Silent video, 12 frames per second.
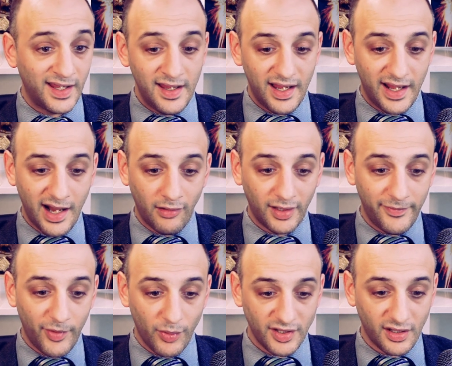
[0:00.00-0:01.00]
And I'll leave
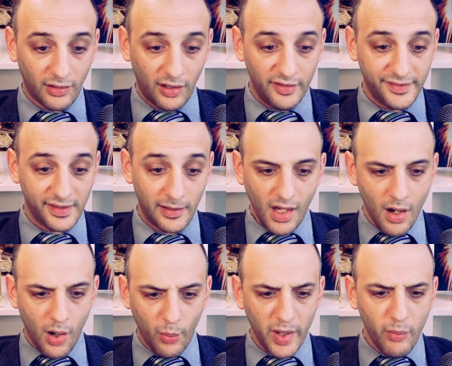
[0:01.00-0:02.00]
you with the close here.
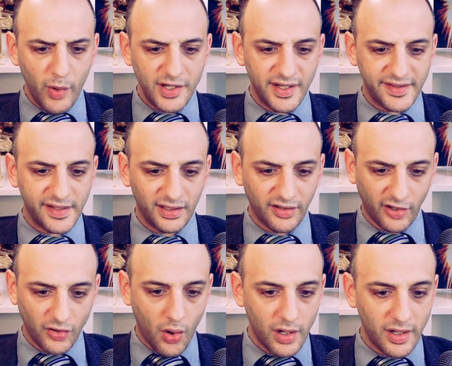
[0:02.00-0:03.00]
Are we witnessing the
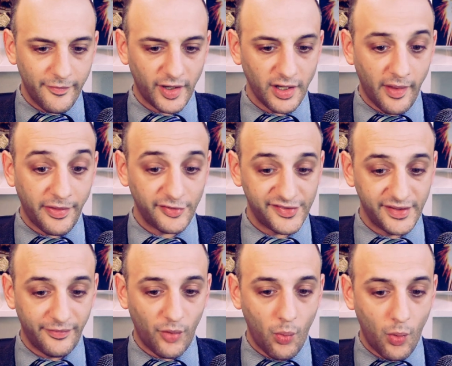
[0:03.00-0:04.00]
dawn of another
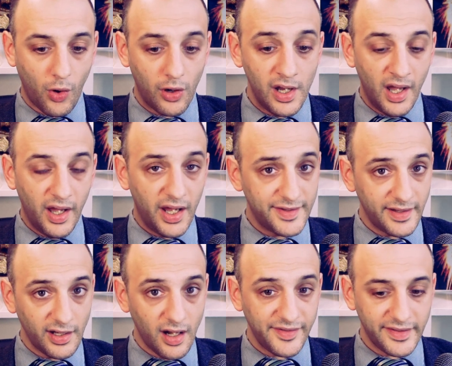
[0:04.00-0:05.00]
civil war? It's
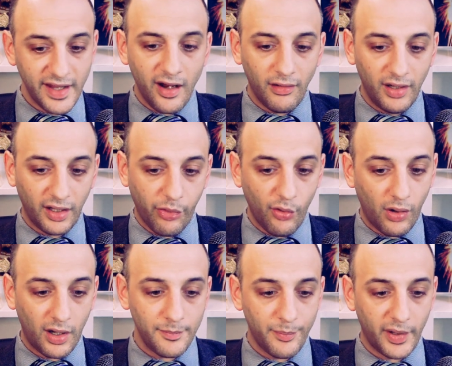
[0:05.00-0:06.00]
an unsettling
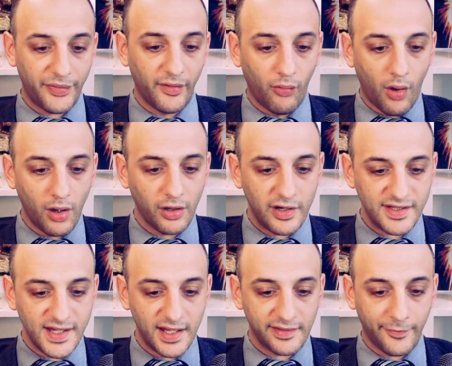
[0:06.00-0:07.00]
thought, but the longer it
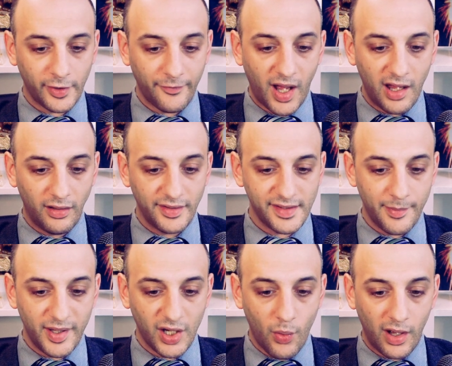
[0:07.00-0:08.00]
takes for the violence to
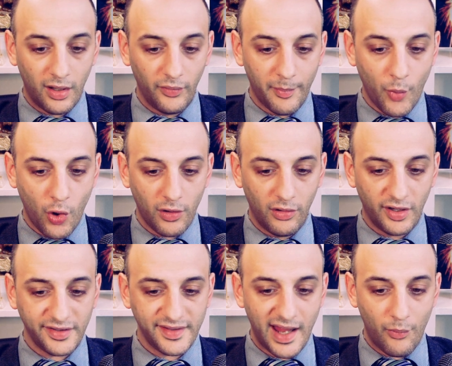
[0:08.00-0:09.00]
be quelled, the more it
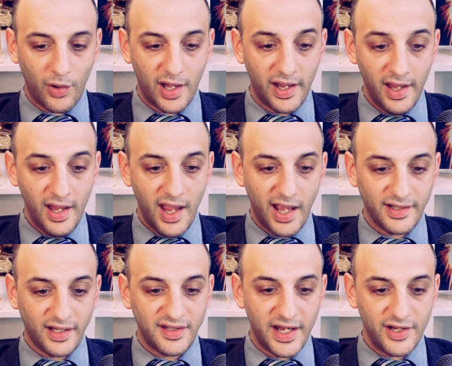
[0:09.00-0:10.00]
looks that way, and
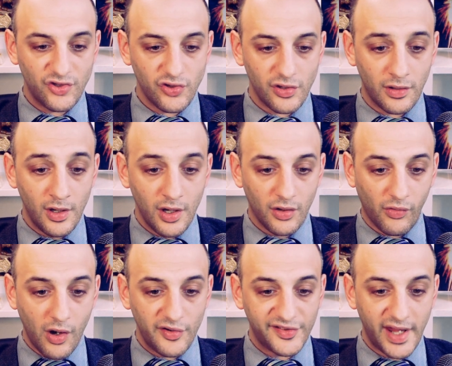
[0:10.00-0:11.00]
the danger
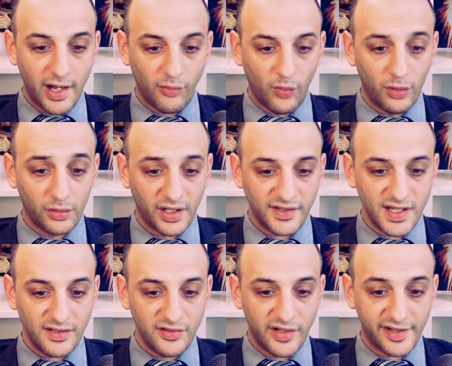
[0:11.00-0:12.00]
grows that it will
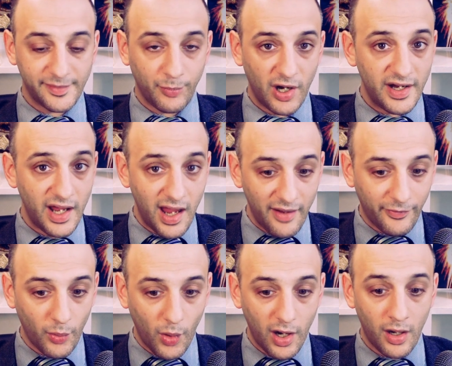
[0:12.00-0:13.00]
continue to spread
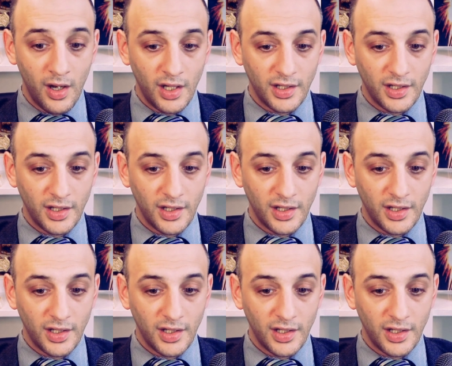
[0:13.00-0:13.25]
everywhere.